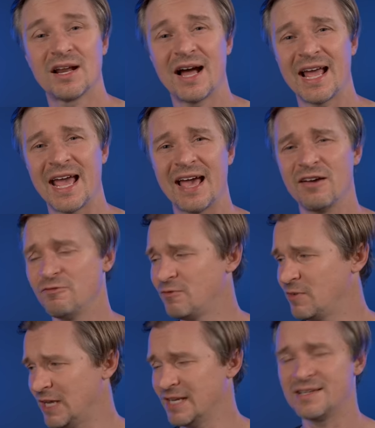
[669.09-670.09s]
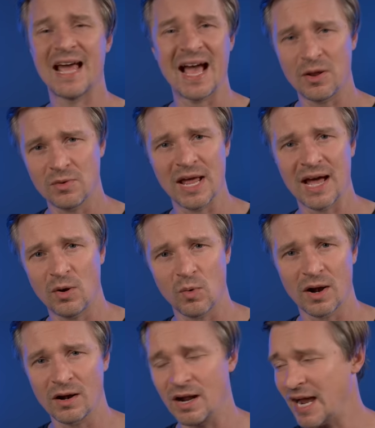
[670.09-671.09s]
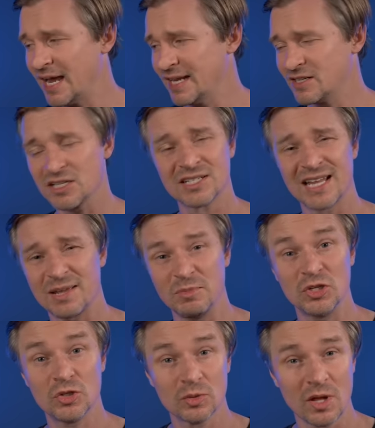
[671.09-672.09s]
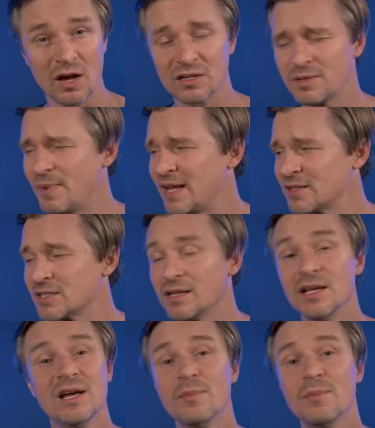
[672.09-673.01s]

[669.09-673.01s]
I have it down now where it doesn't take me too long to balance it,